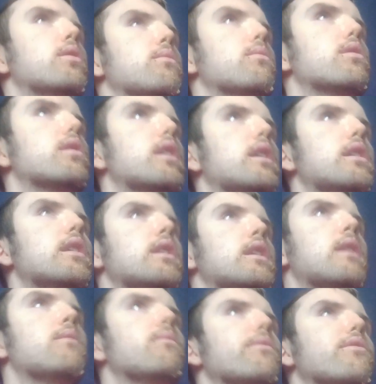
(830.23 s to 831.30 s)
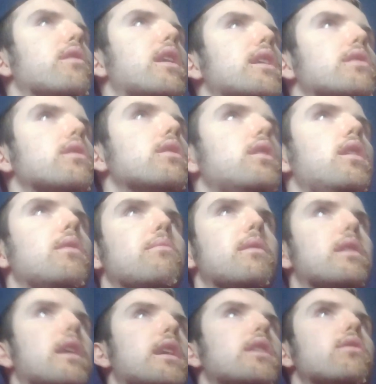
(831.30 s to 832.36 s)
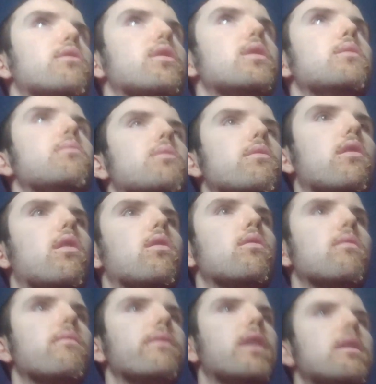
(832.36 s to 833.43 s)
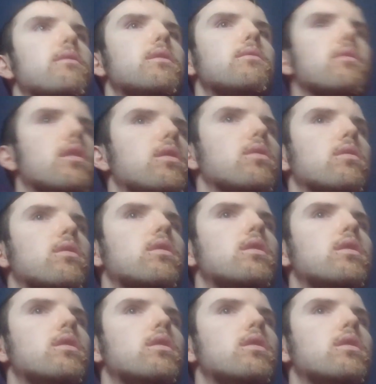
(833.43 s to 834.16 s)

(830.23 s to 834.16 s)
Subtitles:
that was sending them threats, but they assumed wrong, very wrong.